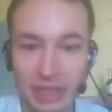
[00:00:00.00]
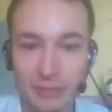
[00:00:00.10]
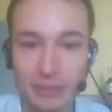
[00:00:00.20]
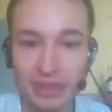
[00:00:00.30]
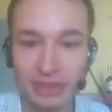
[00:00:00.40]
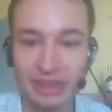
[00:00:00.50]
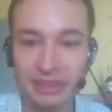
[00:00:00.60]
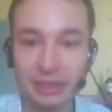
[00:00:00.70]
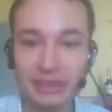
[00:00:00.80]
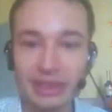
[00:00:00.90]
But he
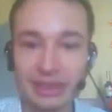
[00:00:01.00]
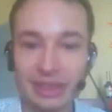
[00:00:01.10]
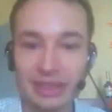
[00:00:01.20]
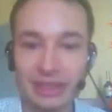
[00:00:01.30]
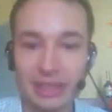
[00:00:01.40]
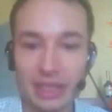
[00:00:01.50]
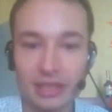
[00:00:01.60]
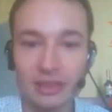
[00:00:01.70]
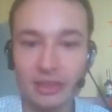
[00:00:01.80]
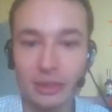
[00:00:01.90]
knows that he
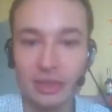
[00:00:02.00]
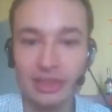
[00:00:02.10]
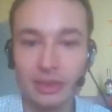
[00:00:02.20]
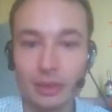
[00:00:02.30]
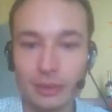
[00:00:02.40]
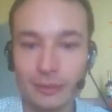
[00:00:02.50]
can't really go